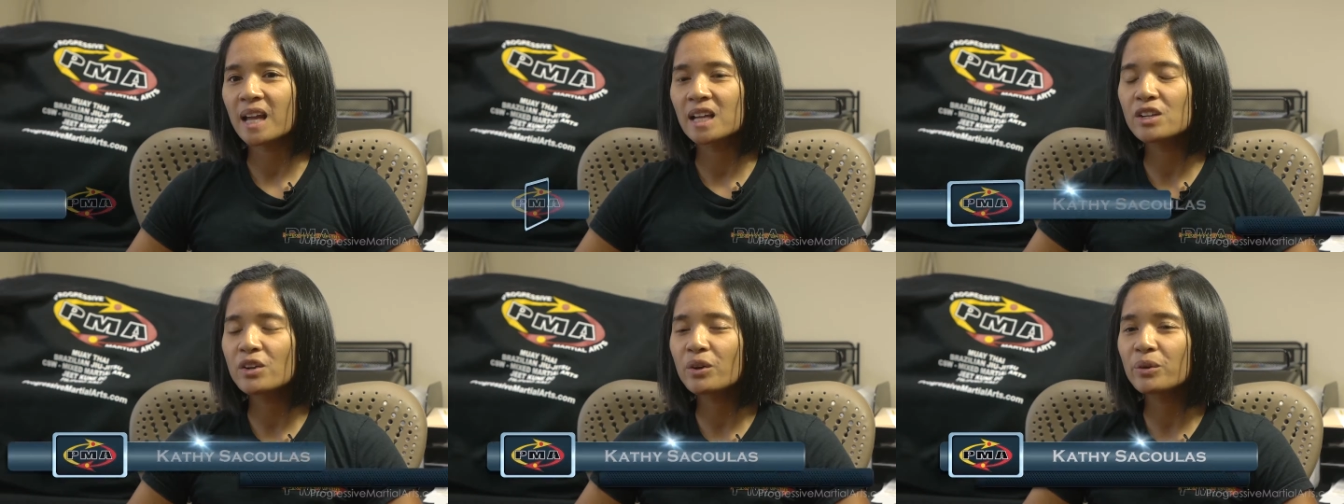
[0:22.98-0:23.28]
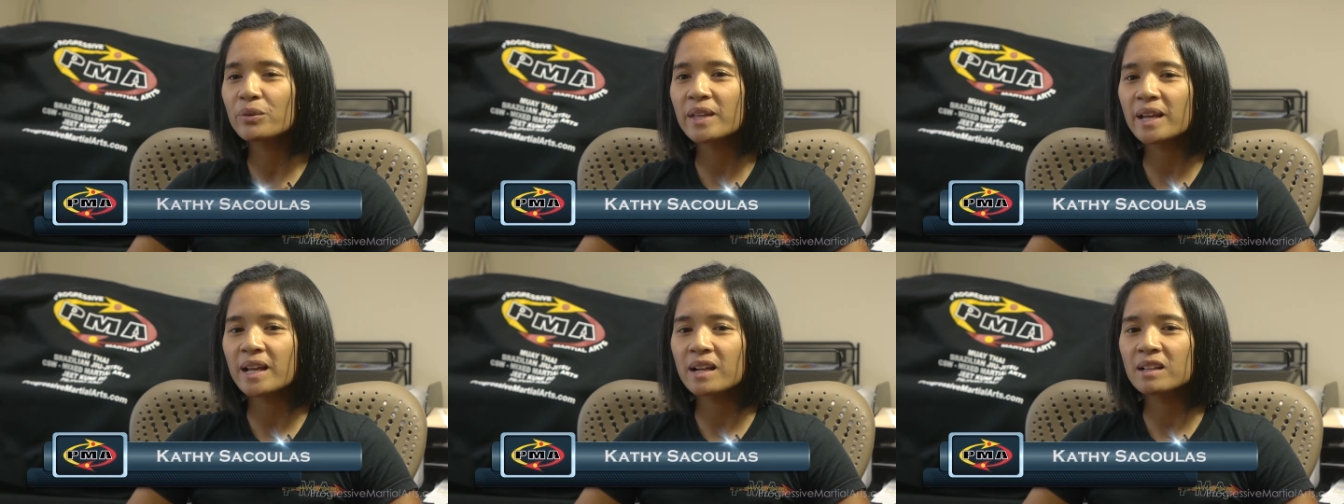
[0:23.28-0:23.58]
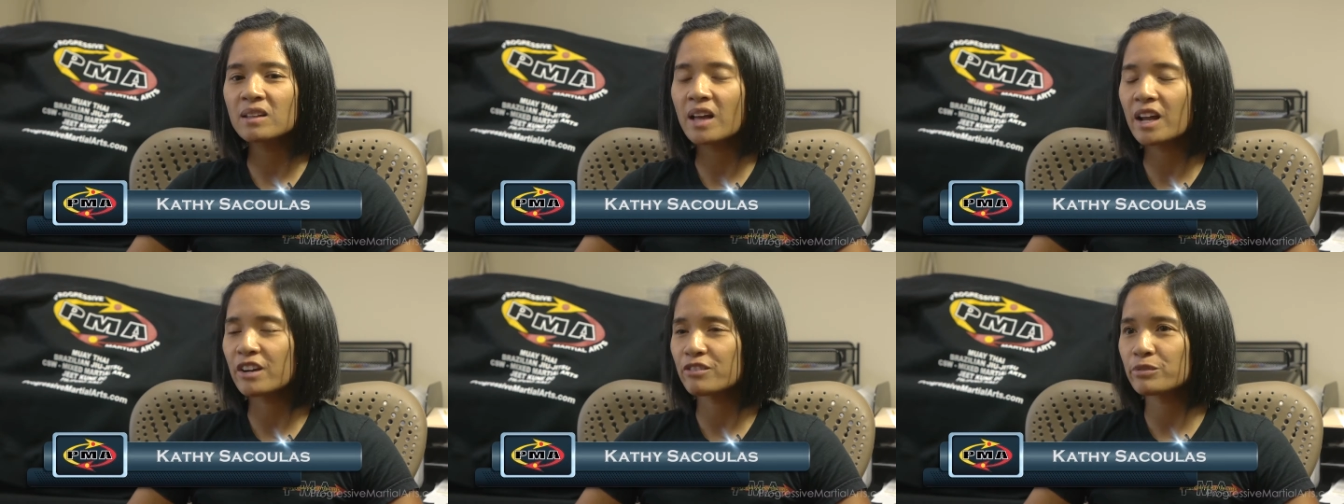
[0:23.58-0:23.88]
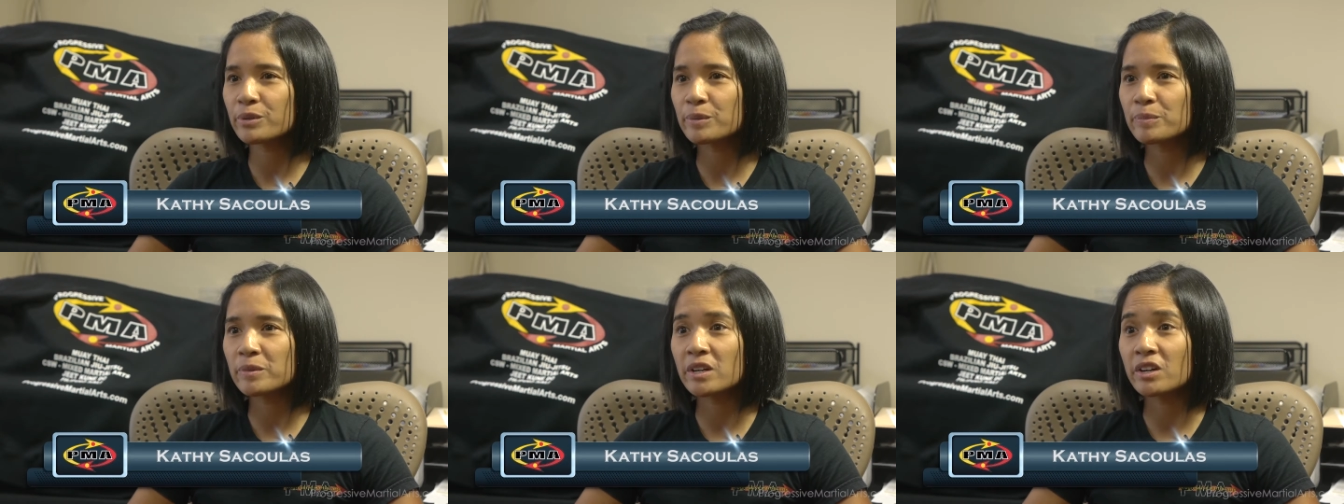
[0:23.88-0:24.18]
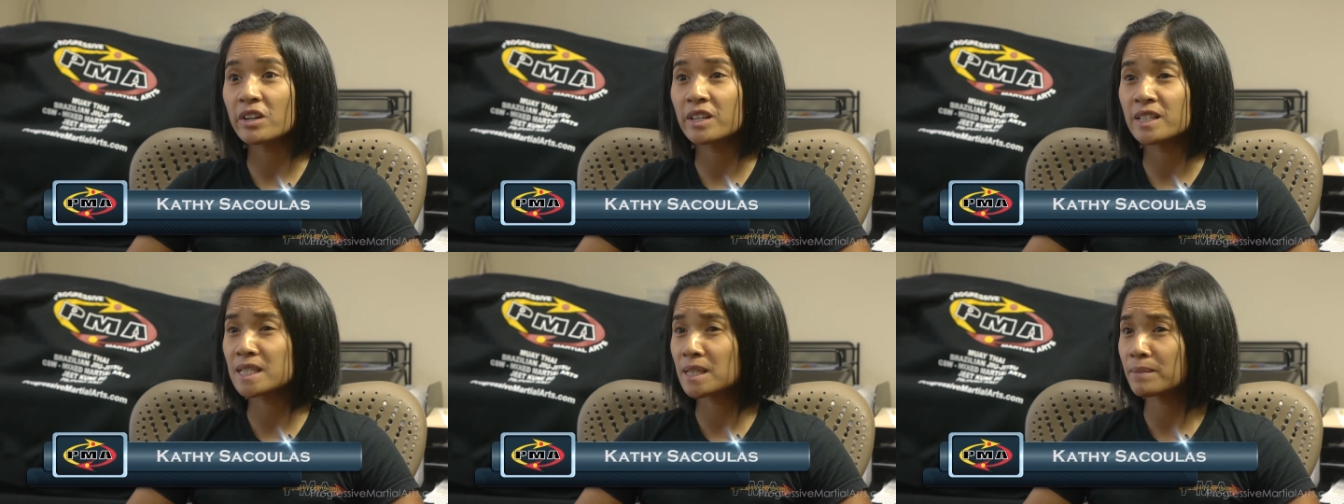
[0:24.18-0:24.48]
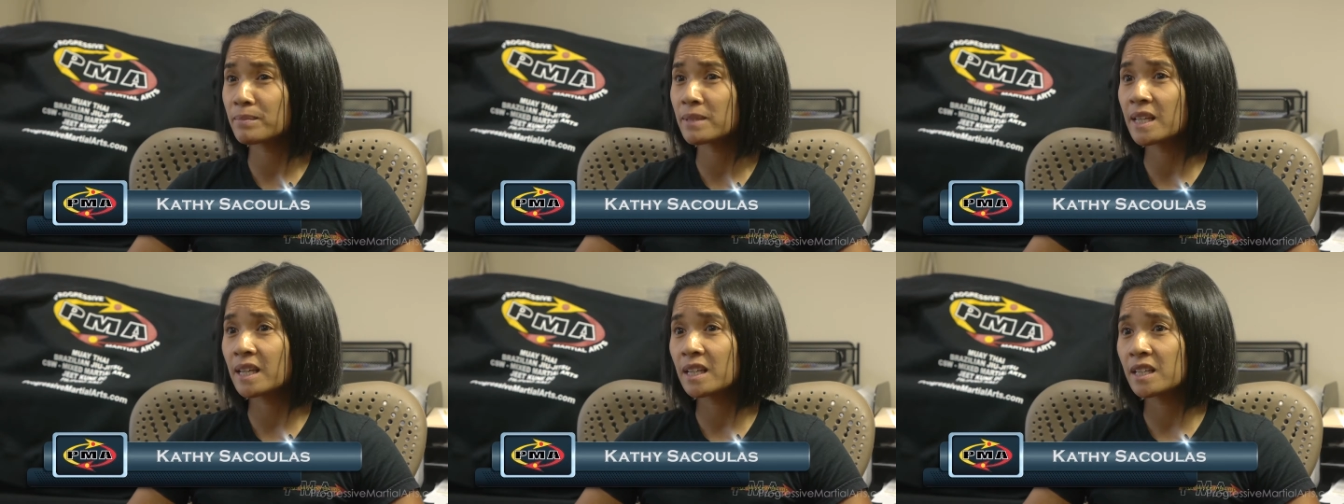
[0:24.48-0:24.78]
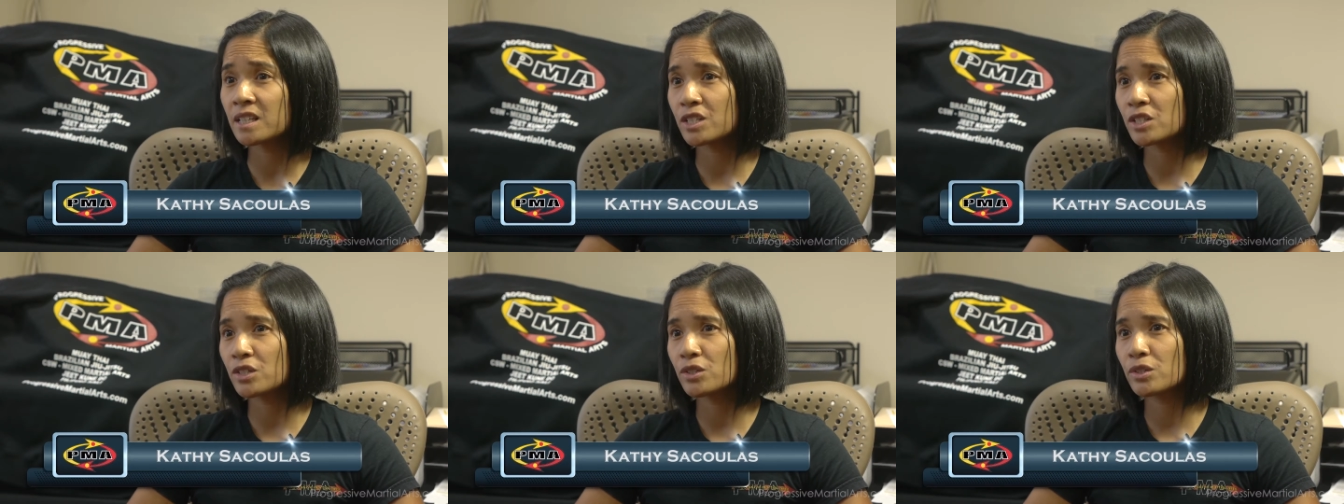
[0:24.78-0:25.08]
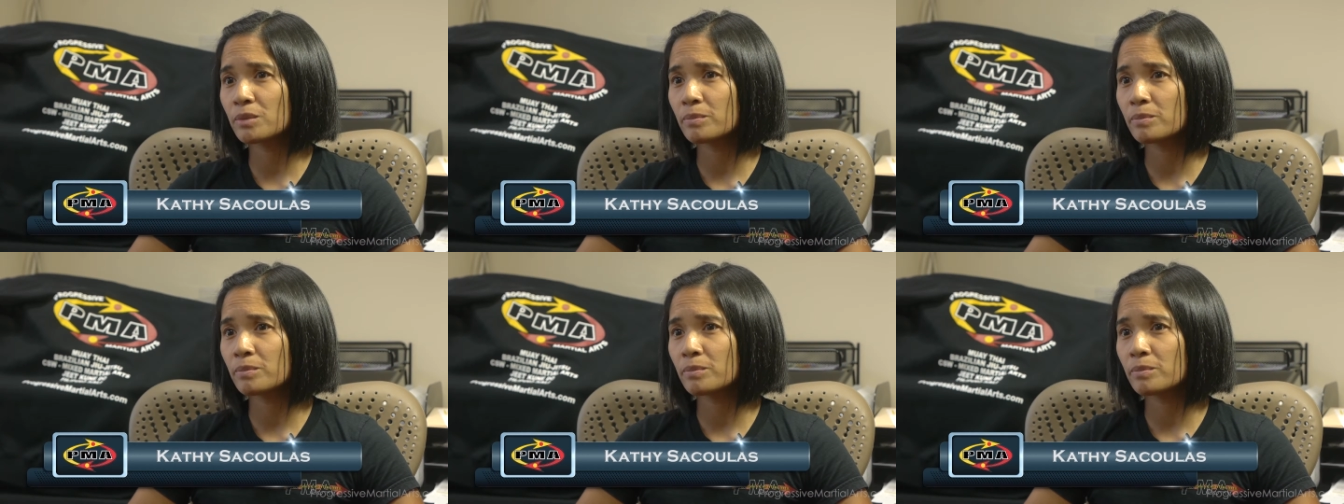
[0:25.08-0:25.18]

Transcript: I know that a lot of women are intimidated to do